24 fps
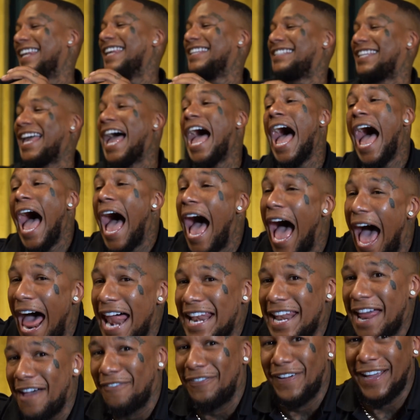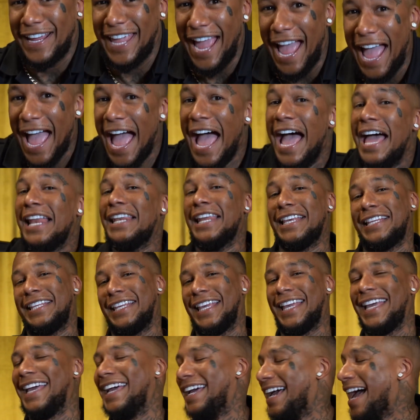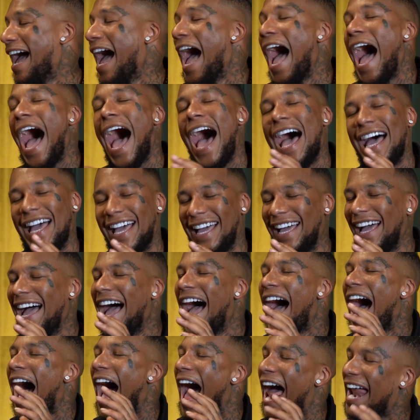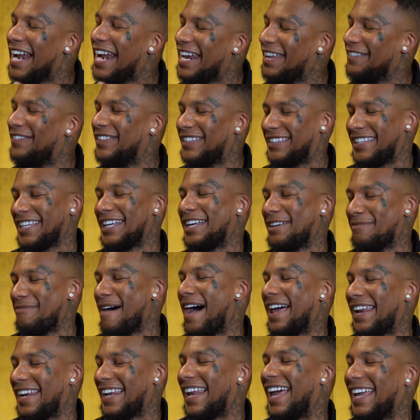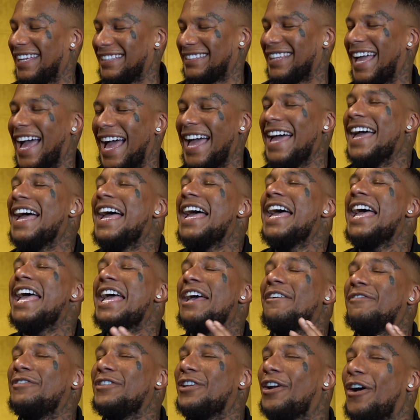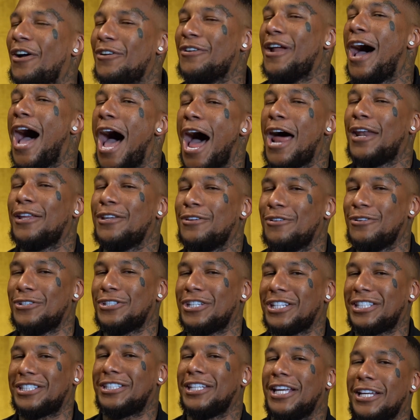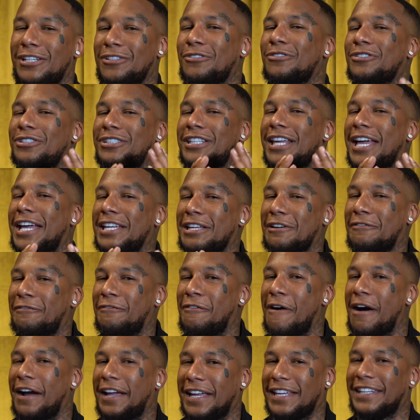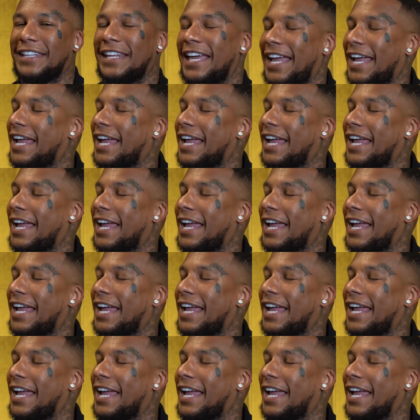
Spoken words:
I never can. Listen, I didn't even think about it like that. If you don't know how to use your signals, stay in your fucking lane.